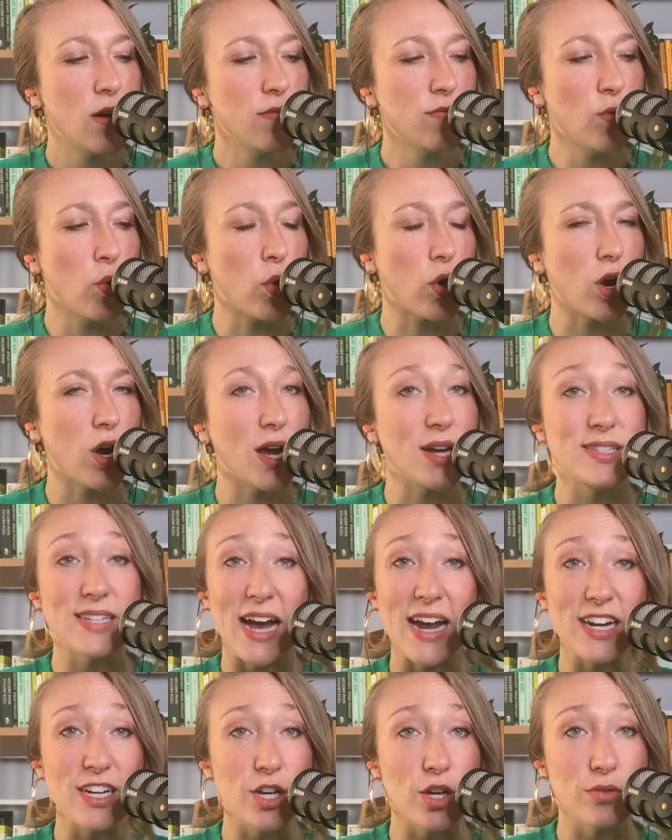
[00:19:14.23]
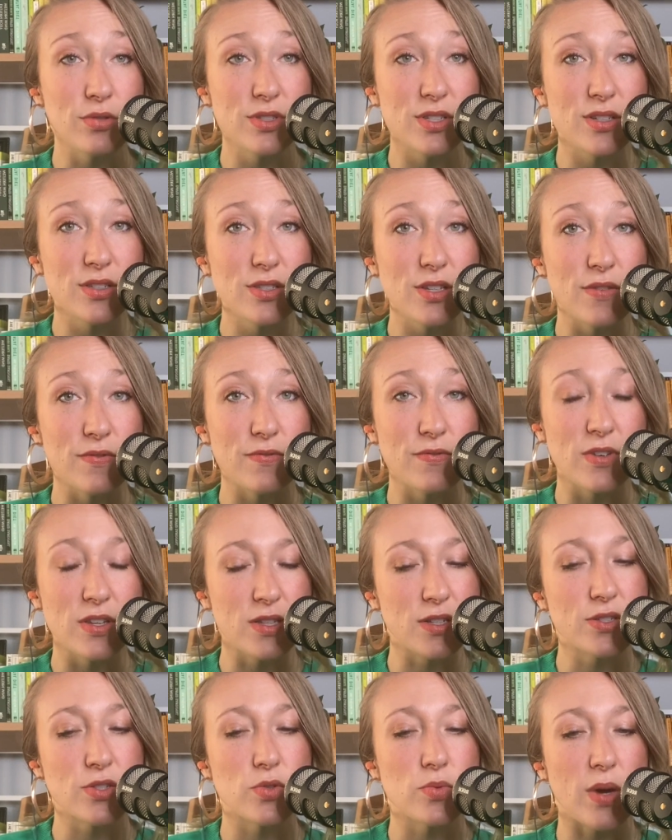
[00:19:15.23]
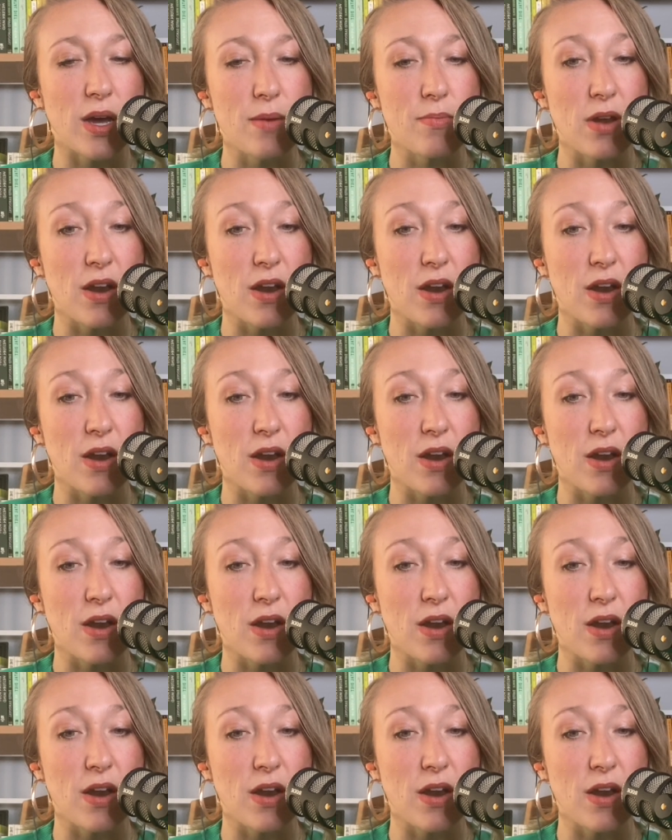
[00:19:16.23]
for a diagnosis, and this is why I'm